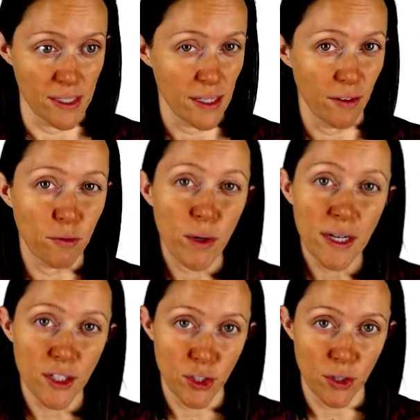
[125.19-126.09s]
and I've written
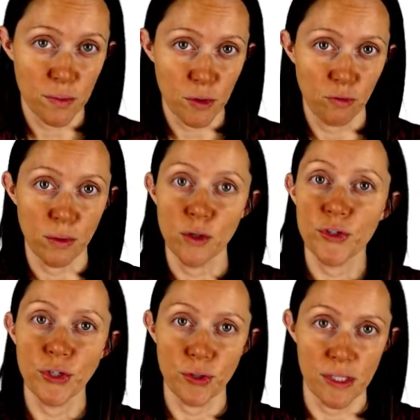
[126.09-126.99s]
in terms of moles,
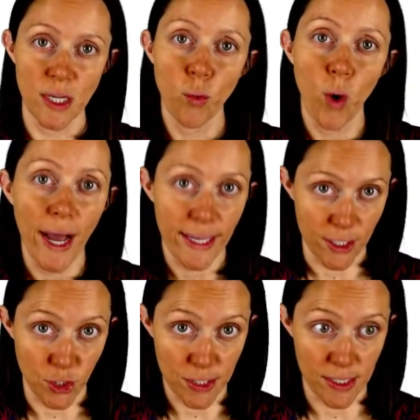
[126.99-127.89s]
and you'll see why in
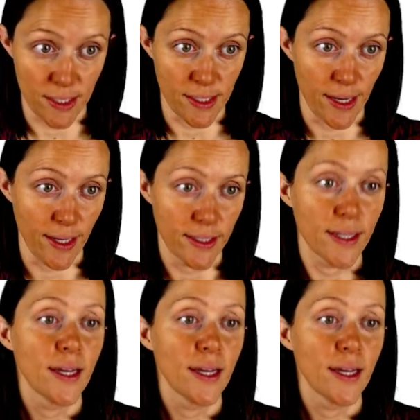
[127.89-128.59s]
just a second.